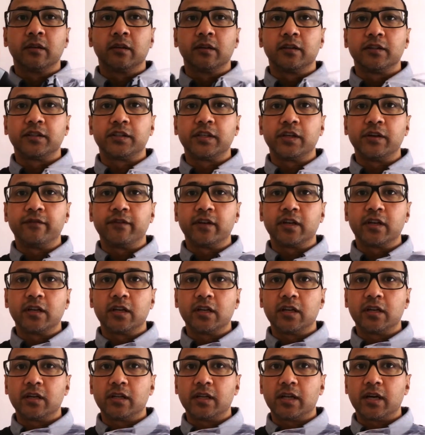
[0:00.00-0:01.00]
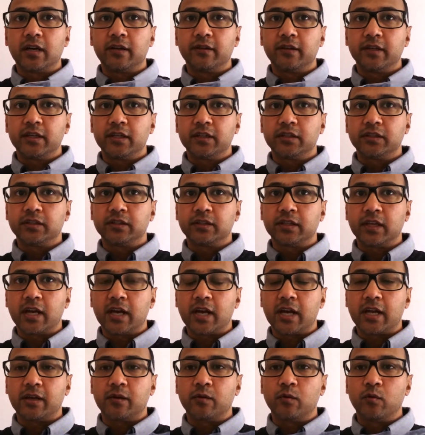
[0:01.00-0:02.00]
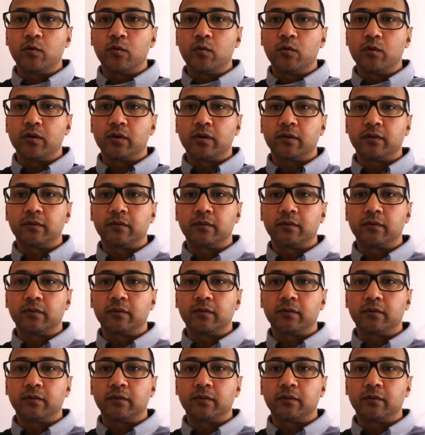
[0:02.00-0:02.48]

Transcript: silver colour like this, and all